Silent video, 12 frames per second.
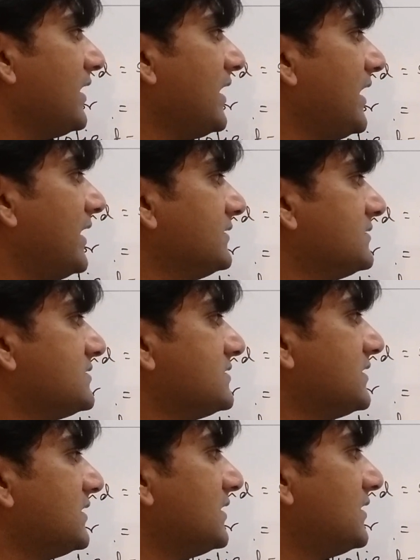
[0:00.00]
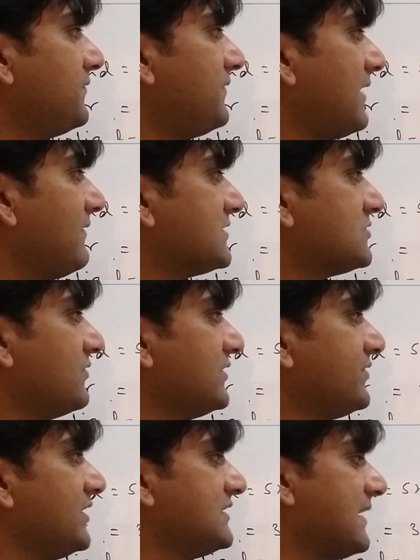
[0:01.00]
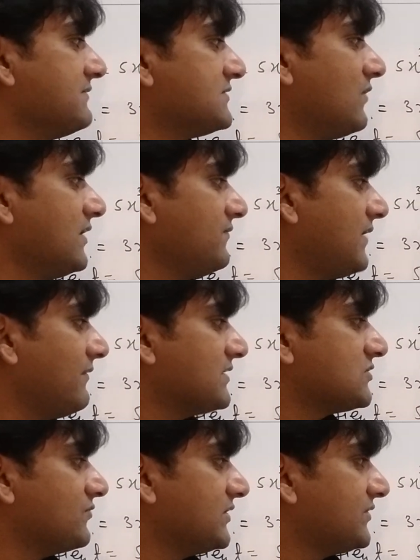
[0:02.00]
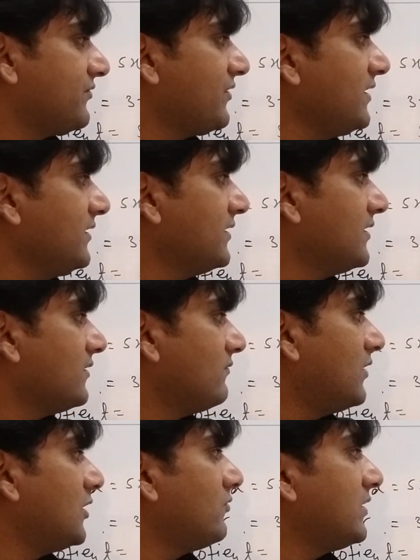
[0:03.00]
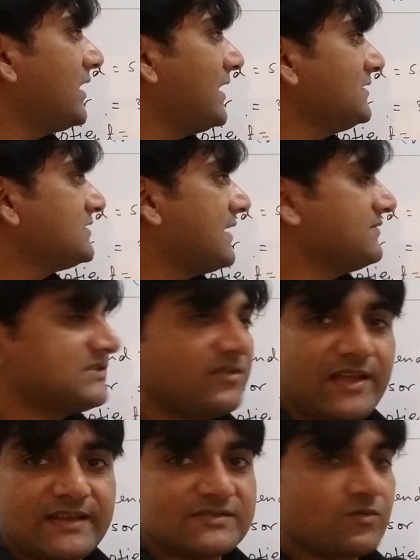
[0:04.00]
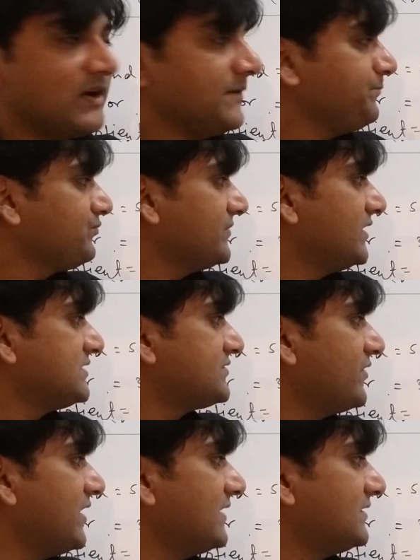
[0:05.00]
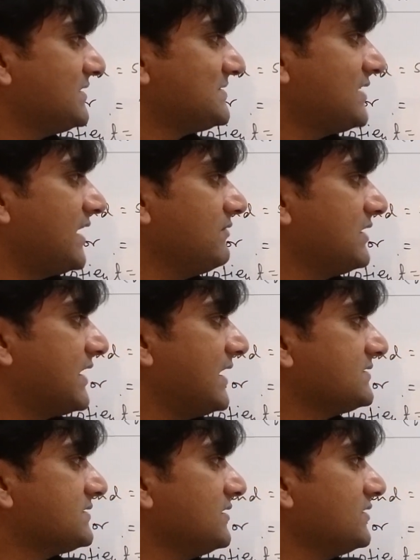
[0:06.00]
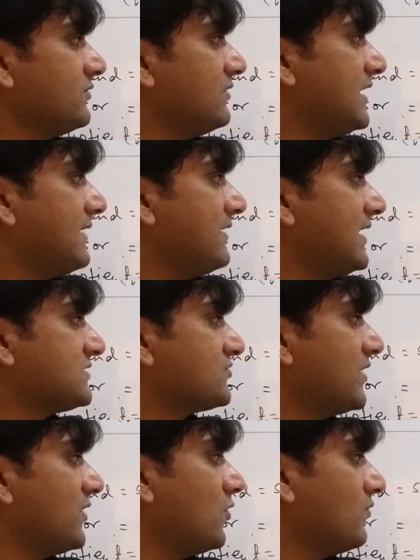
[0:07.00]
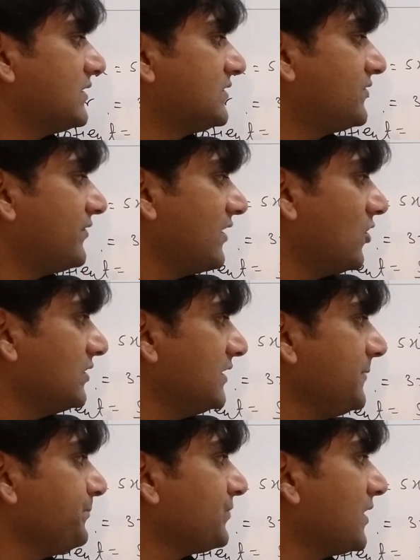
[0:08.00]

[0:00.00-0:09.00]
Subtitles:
and 5x over 3 times 1, 5x over 3, 1 over 9 times 3x square. This 3 and this 9 will cancel, you will have x square over 3 only.